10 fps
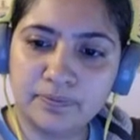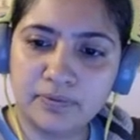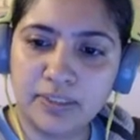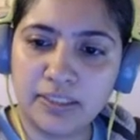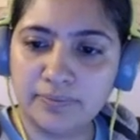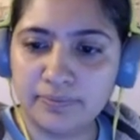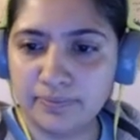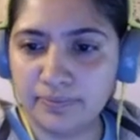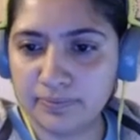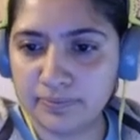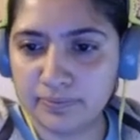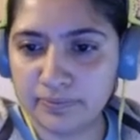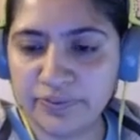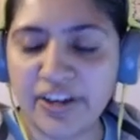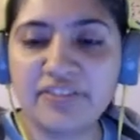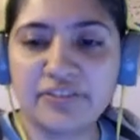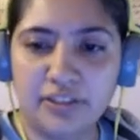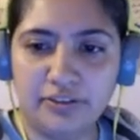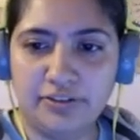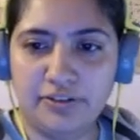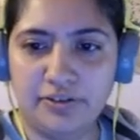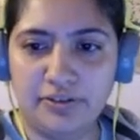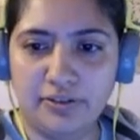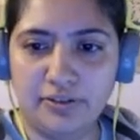Well, 5 colors is good.